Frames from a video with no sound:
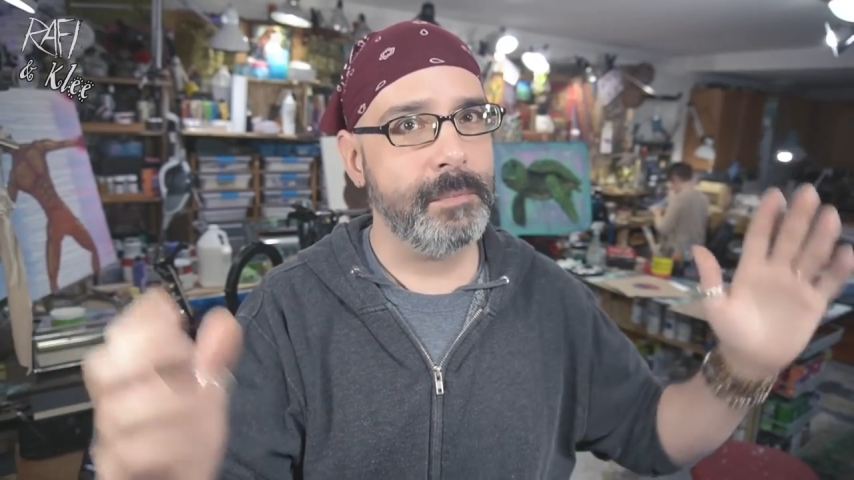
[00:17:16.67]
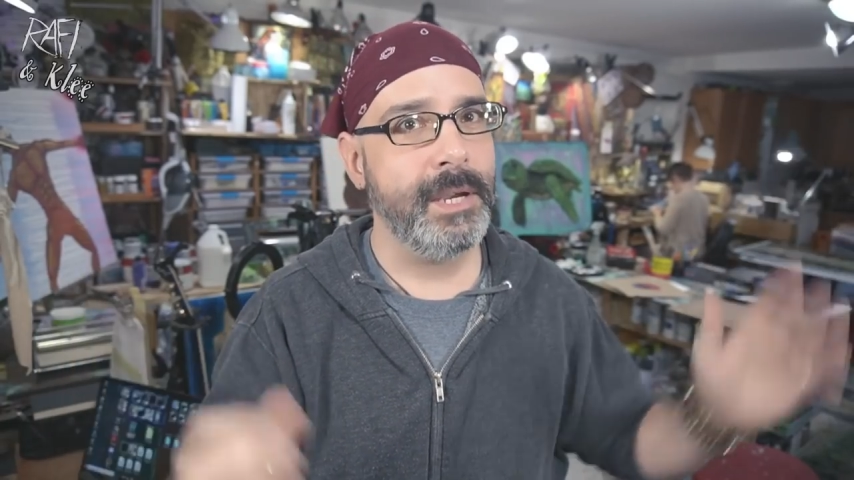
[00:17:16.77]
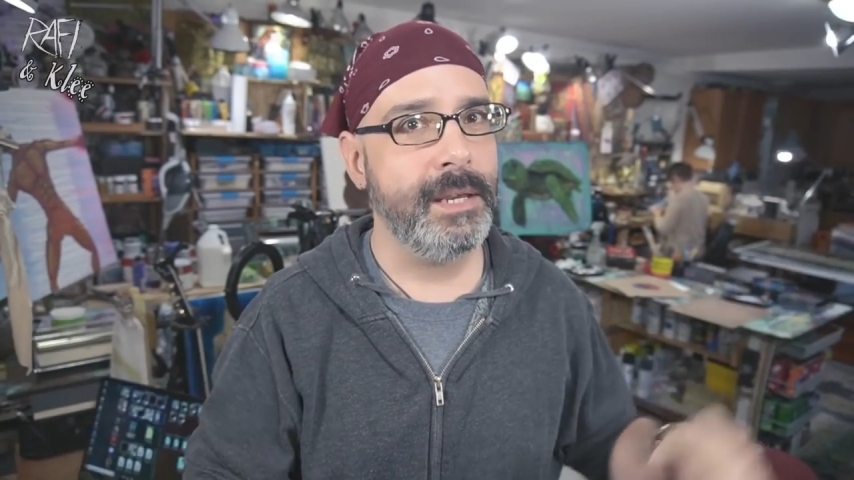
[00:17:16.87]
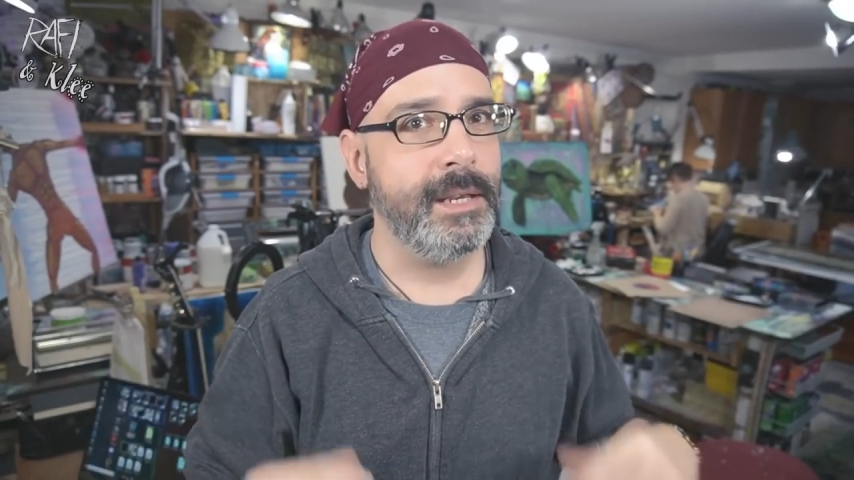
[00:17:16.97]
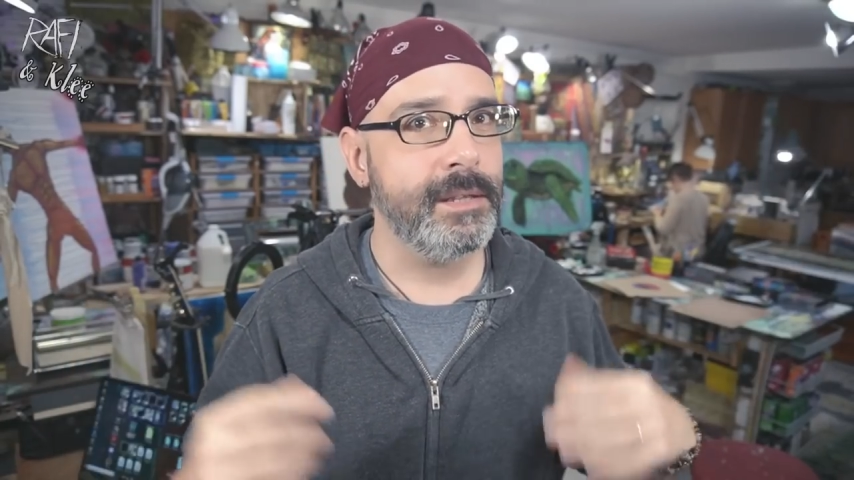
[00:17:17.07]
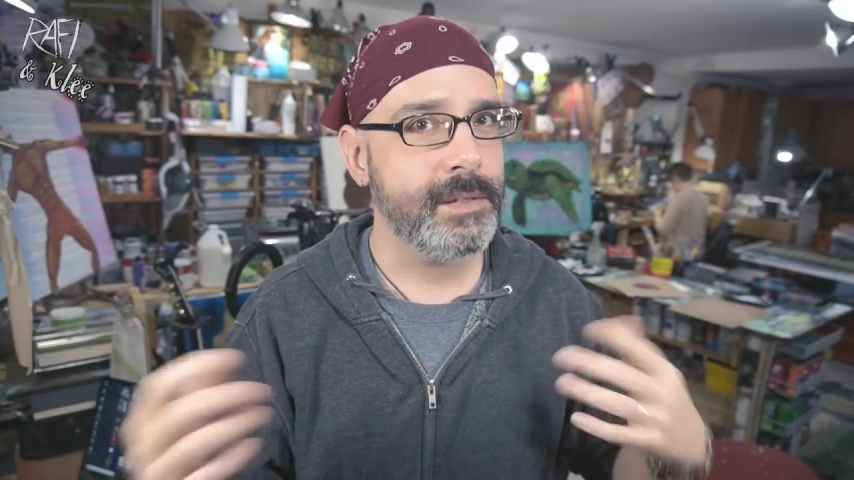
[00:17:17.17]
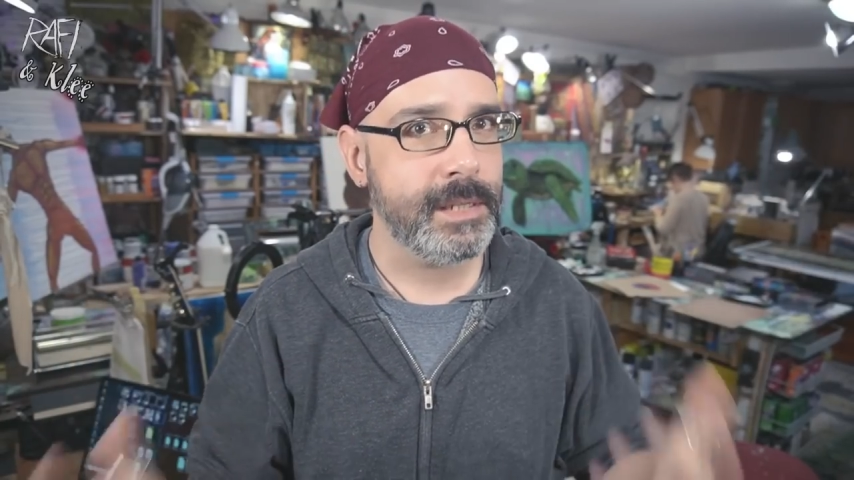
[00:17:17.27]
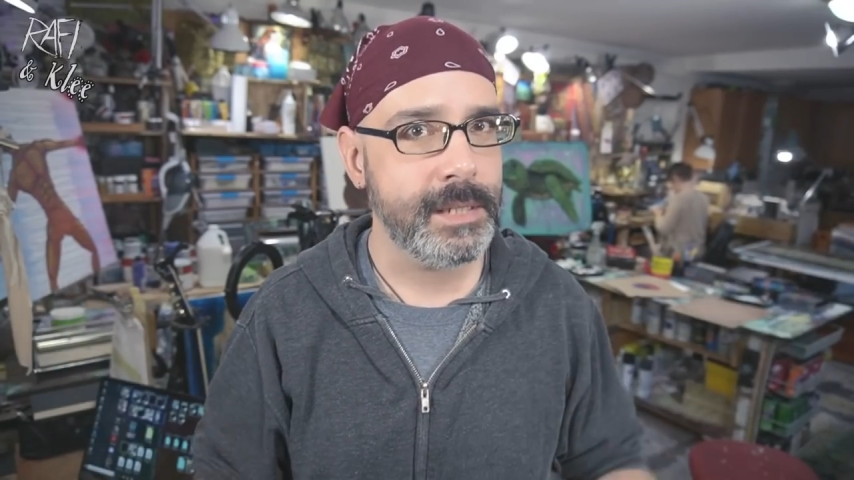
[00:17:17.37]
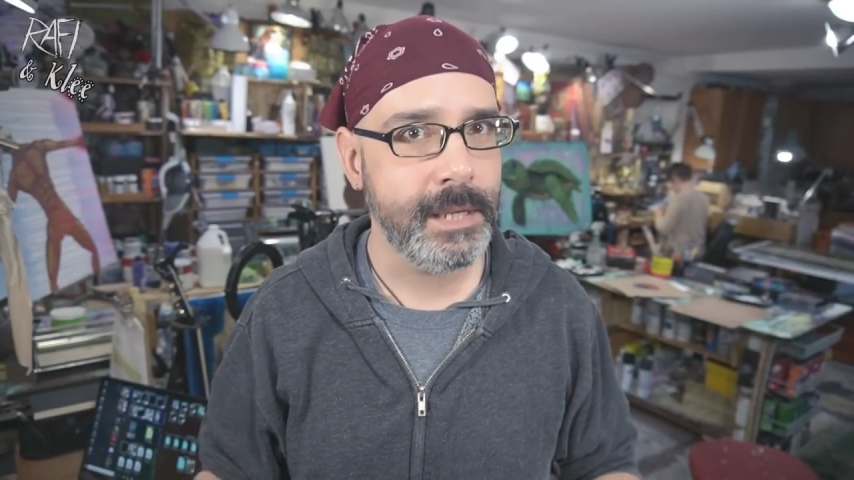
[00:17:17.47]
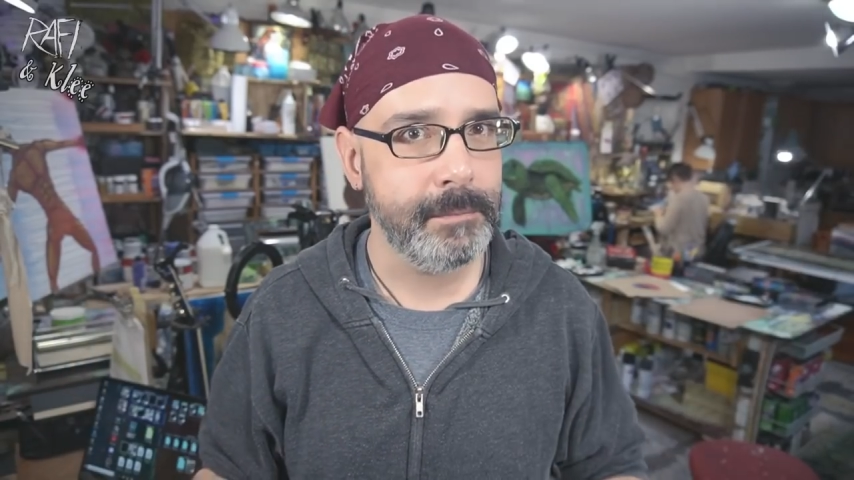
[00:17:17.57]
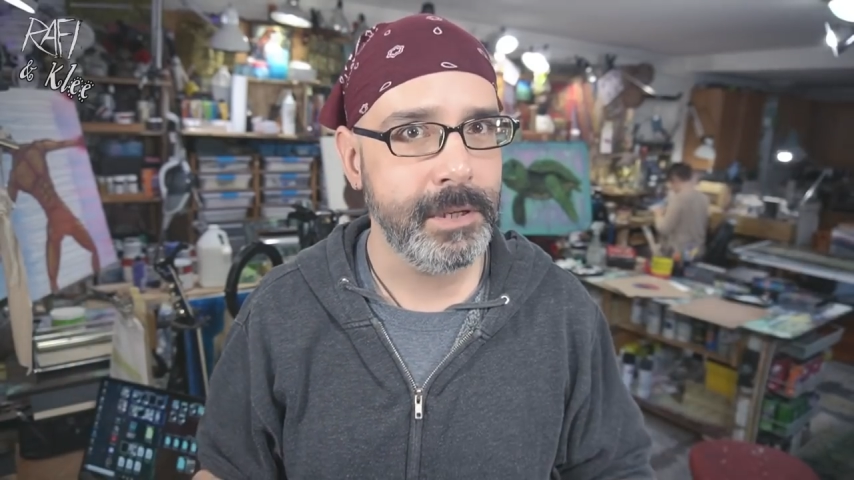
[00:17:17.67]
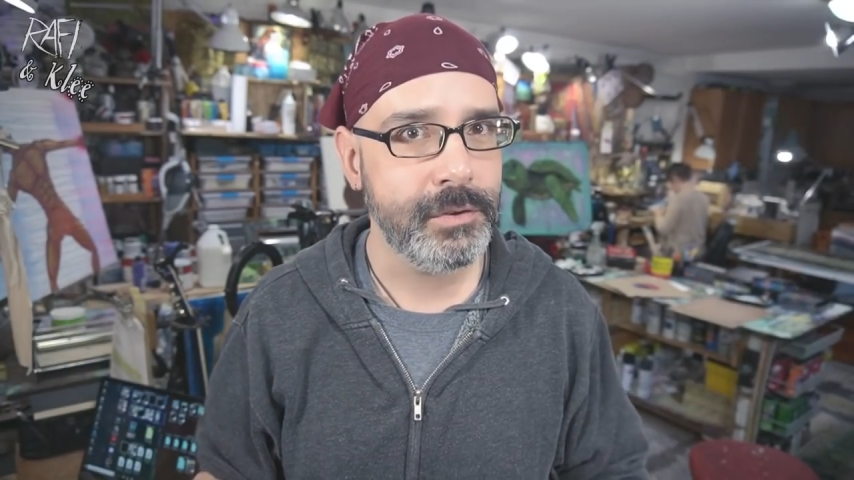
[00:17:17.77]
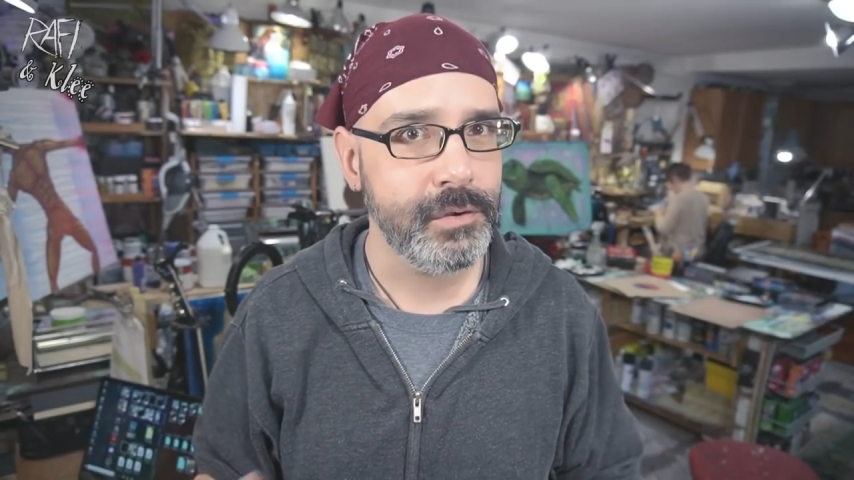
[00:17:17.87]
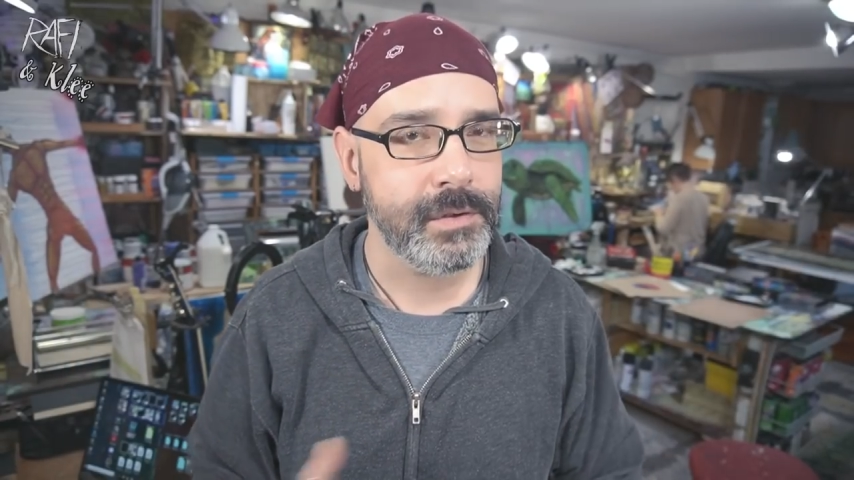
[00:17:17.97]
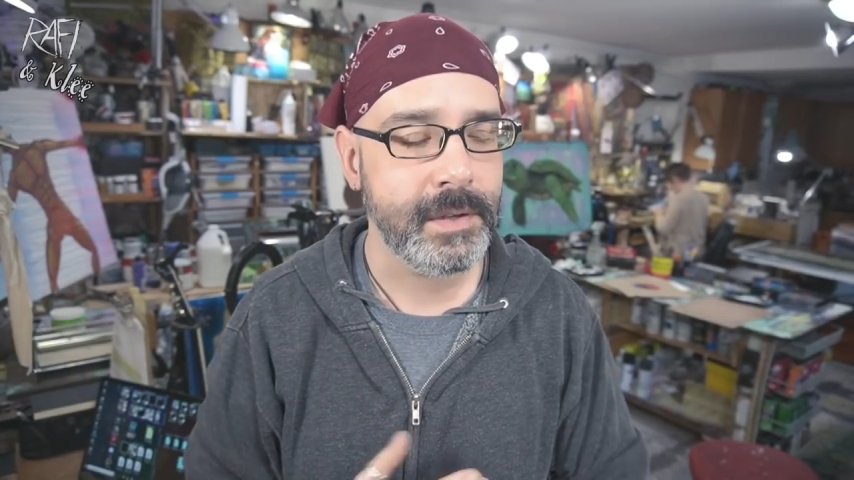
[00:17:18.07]
paintings and take
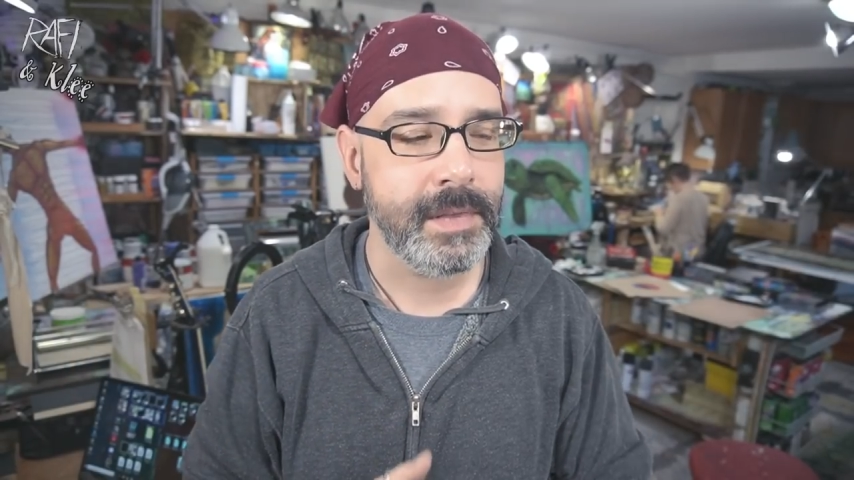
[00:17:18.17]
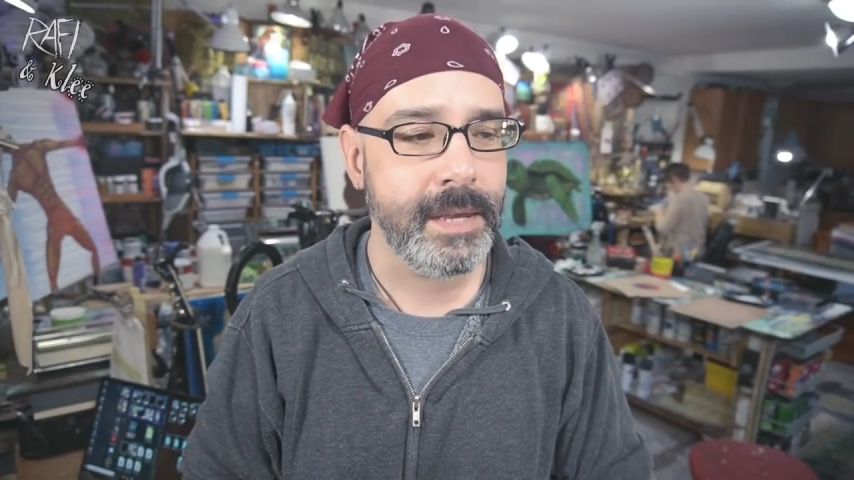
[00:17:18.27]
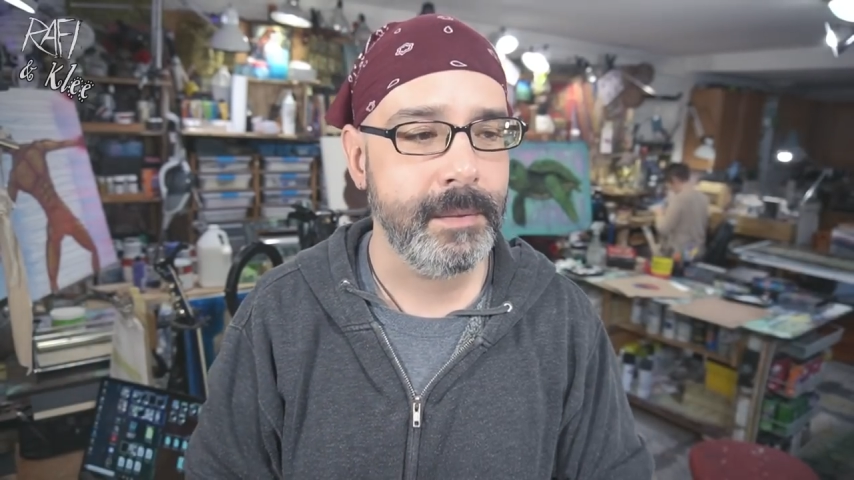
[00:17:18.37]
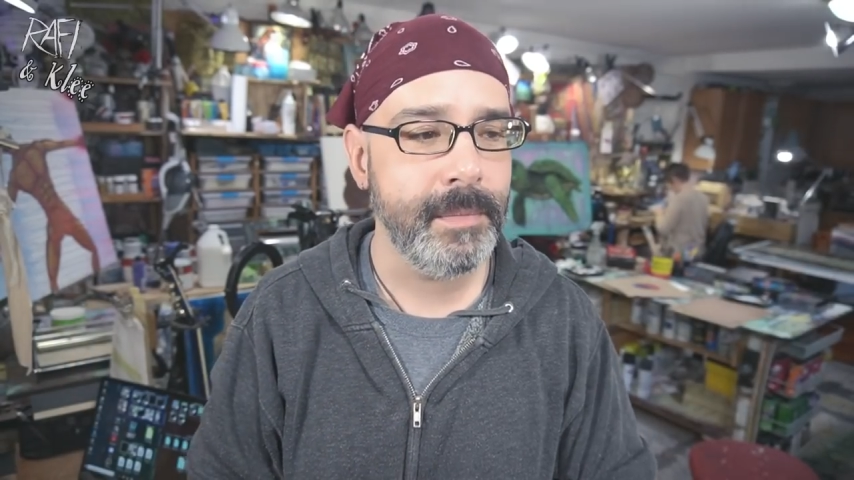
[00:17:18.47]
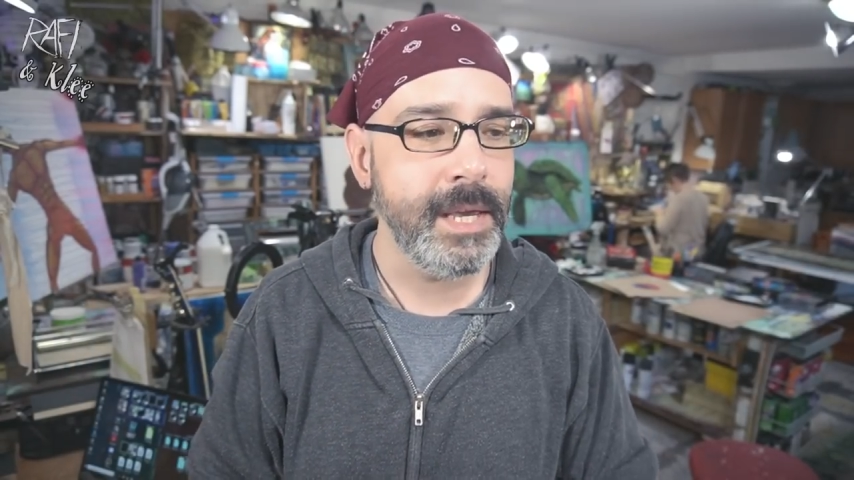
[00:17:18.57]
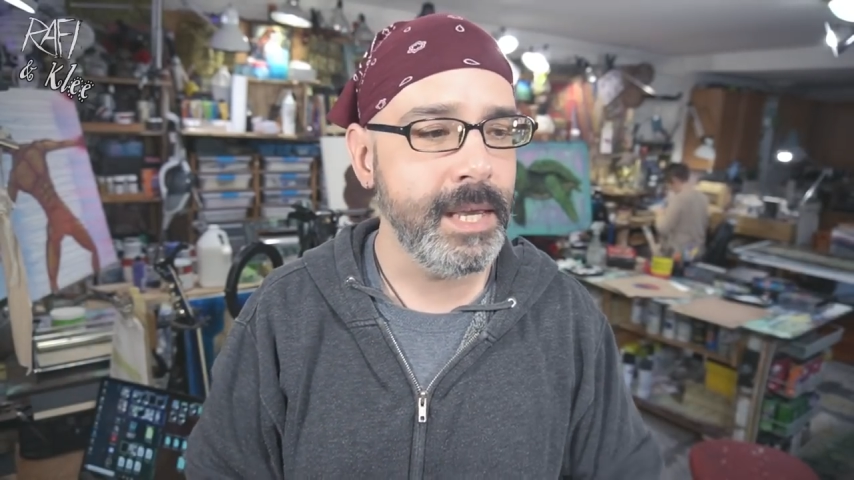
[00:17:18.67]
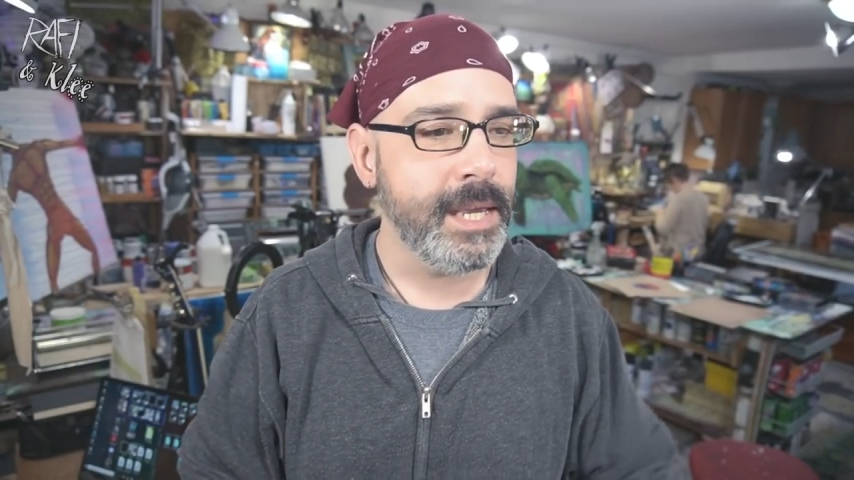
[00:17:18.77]
pictures of them